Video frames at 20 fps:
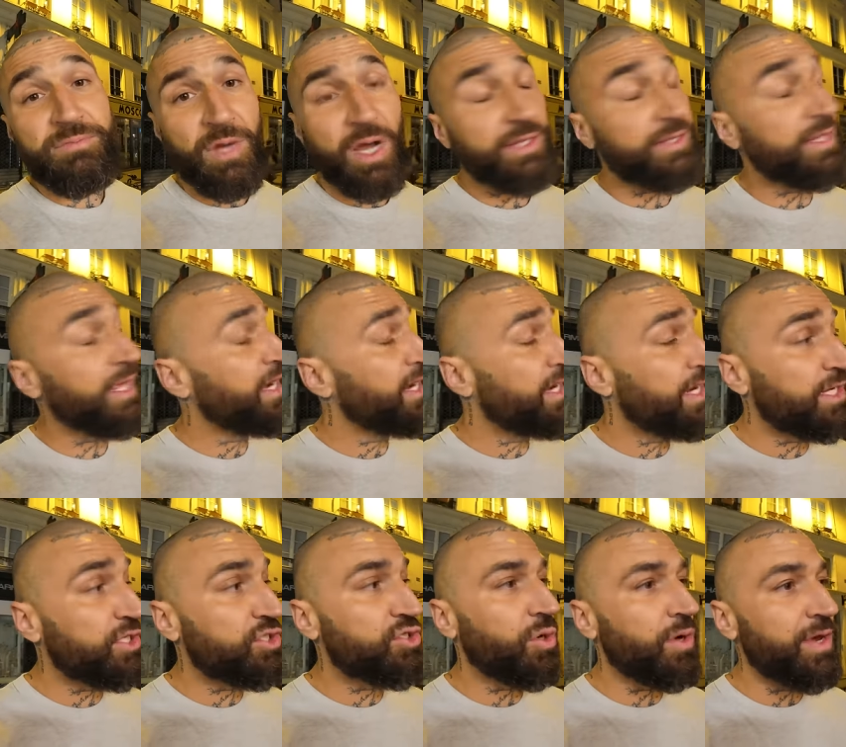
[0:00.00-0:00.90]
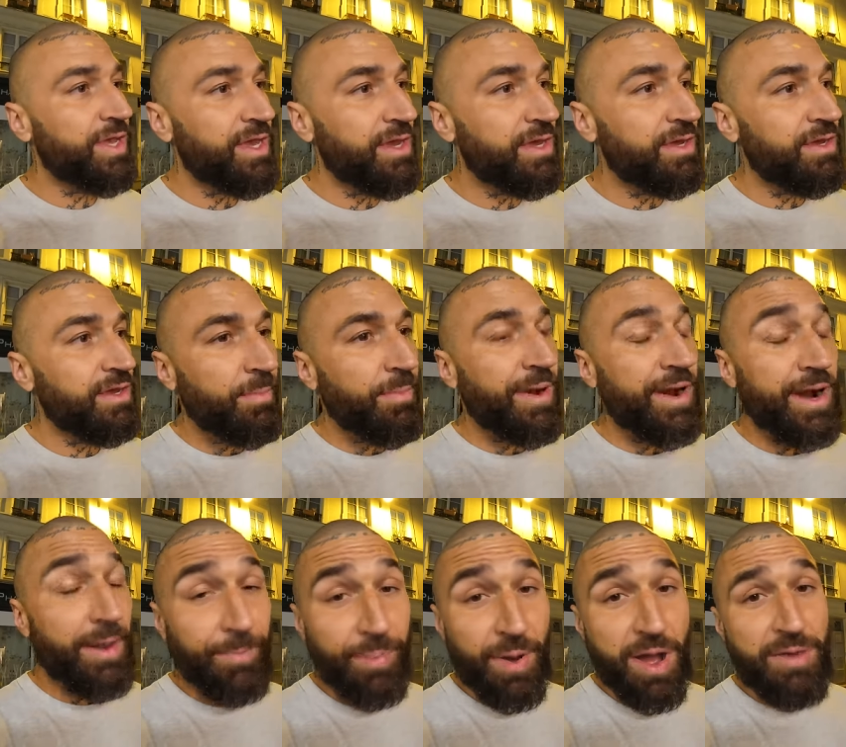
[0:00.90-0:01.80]
I didn't enjoy it, but
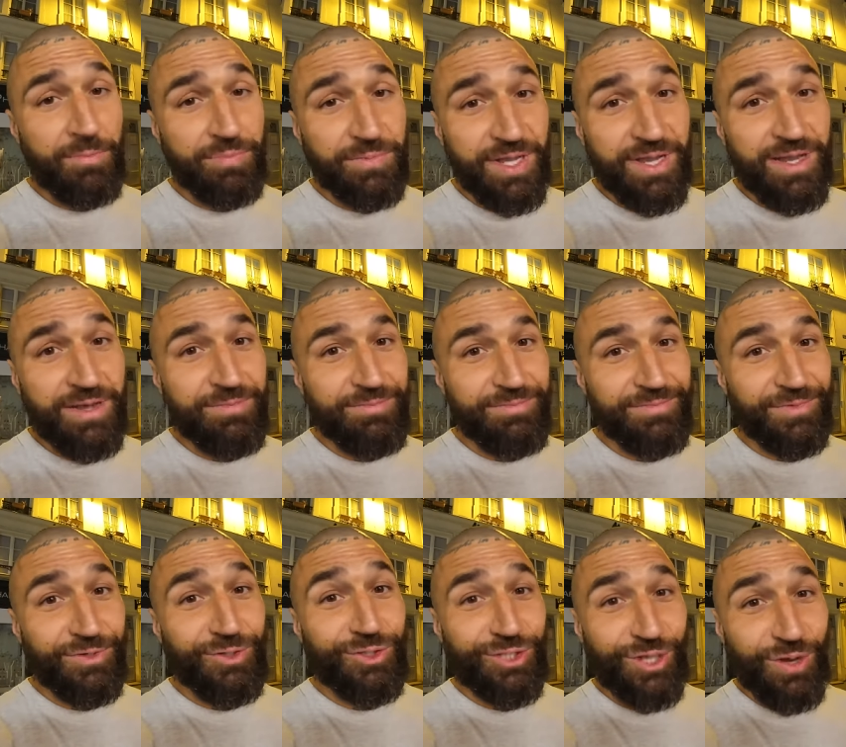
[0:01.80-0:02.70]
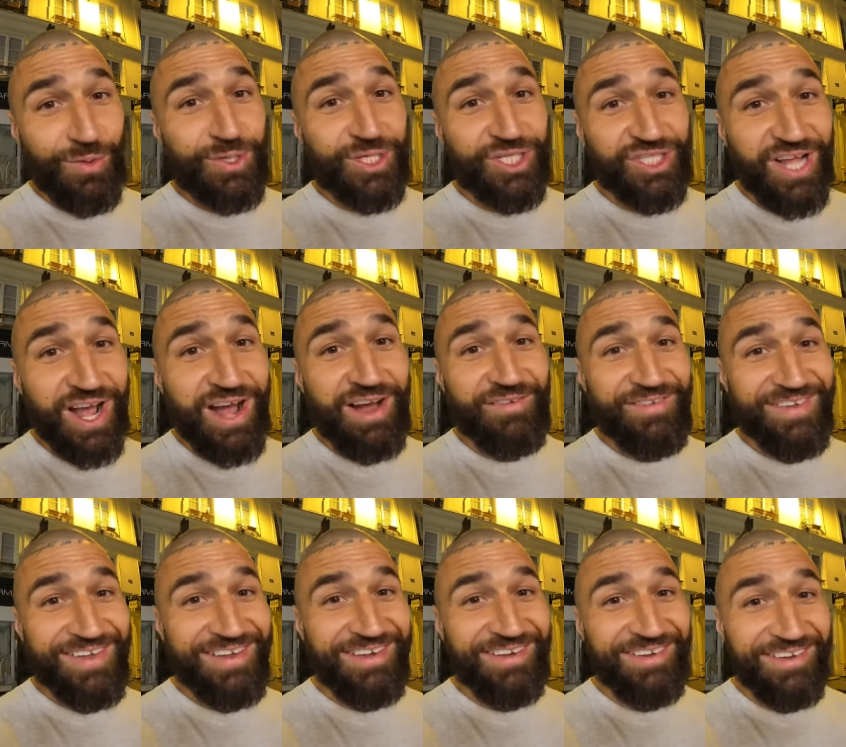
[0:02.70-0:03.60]
I pumped them because I was
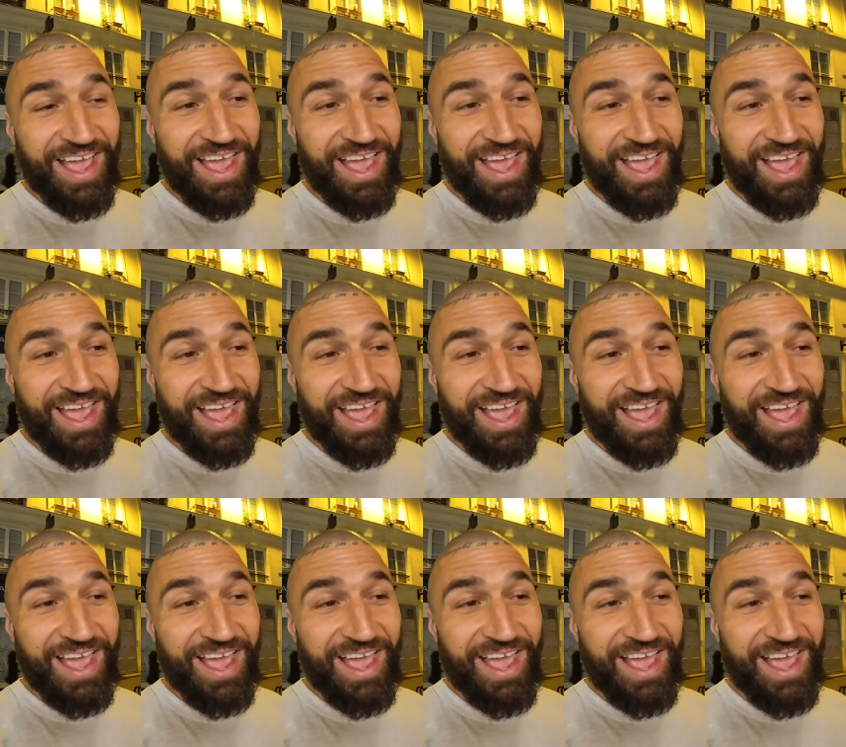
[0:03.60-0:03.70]
starving.